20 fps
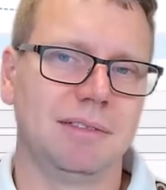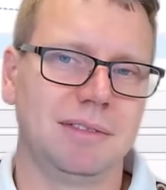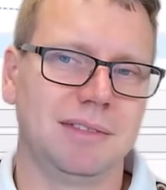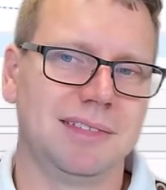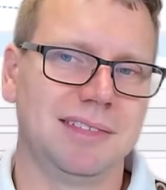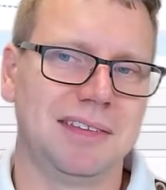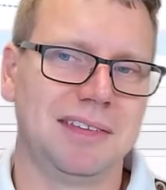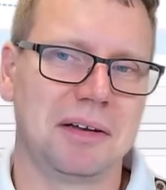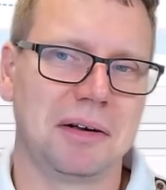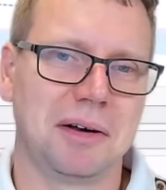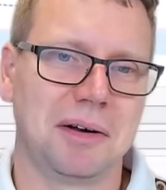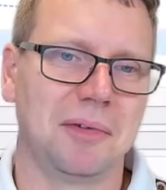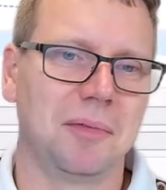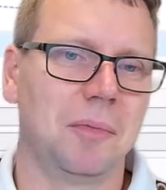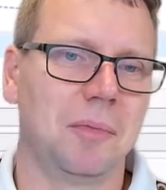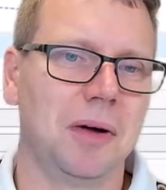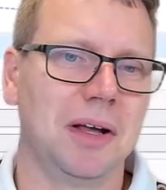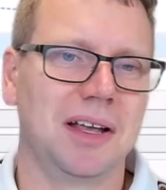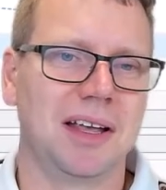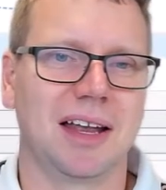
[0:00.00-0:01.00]

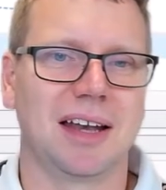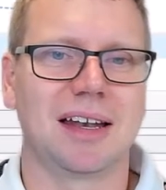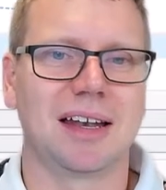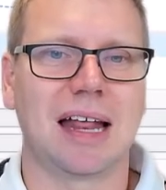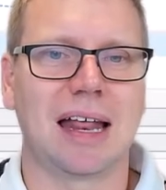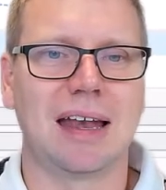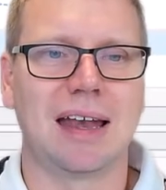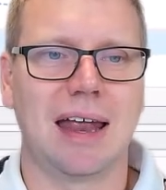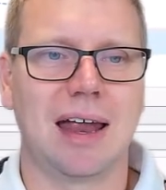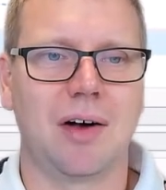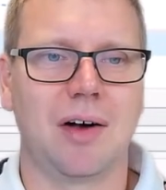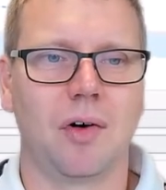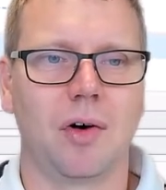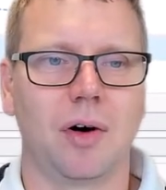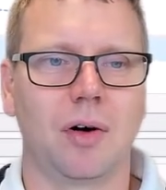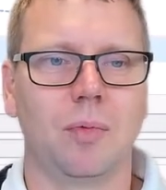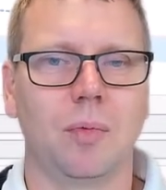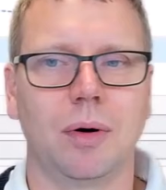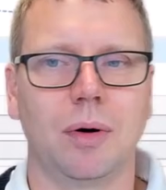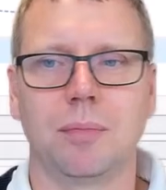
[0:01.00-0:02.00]
we get an
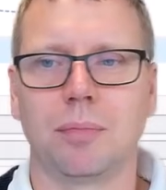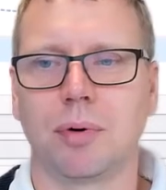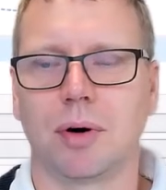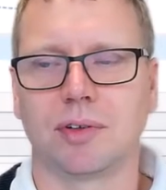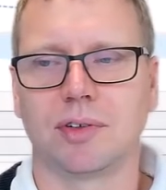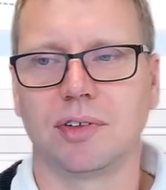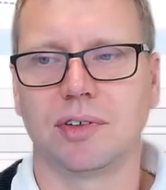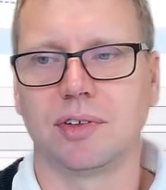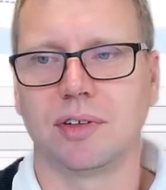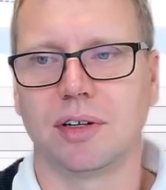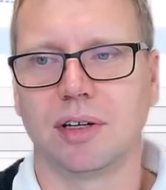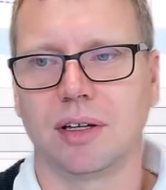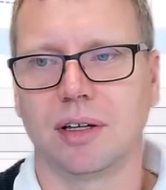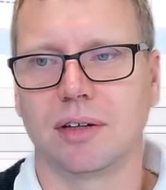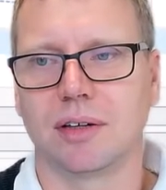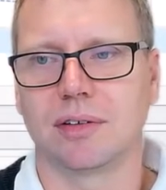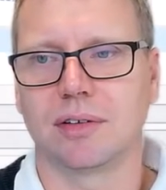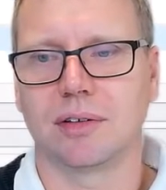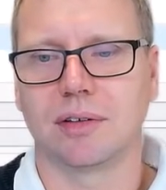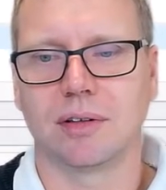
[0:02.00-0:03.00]
error when processing this.